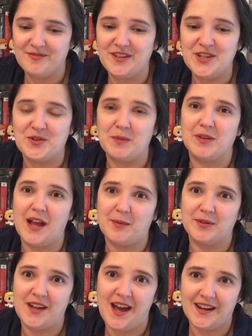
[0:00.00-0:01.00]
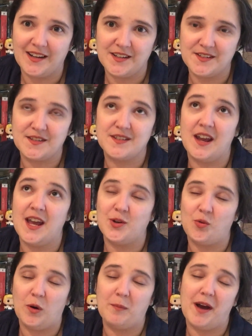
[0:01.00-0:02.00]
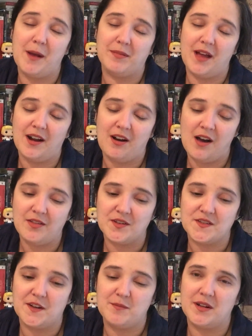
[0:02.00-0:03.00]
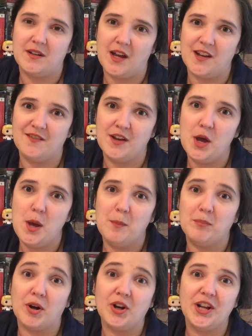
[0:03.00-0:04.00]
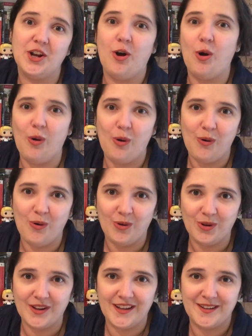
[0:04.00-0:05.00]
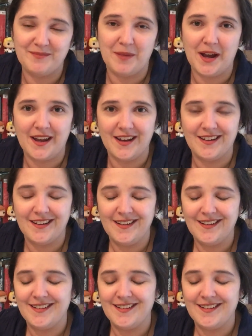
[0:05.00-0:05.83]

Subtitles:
featuring Black protagonists and or by Black authors that have been kind of burning a hole in my